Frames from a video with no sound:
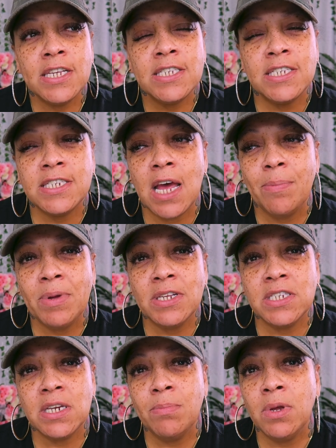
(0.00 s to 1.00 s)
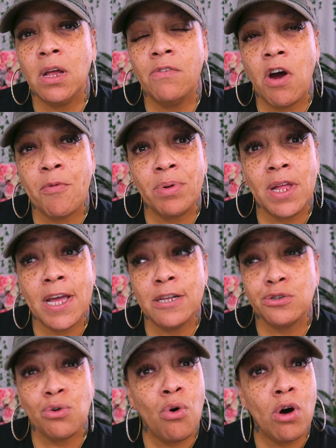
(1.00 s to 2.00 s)
step into the middle of our
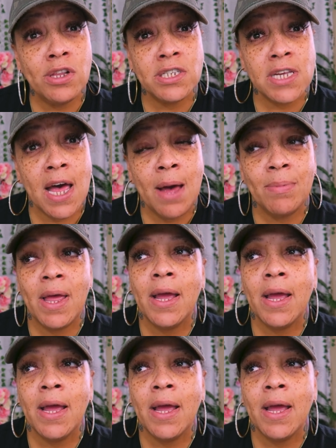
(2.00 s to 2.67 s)
plans all the time.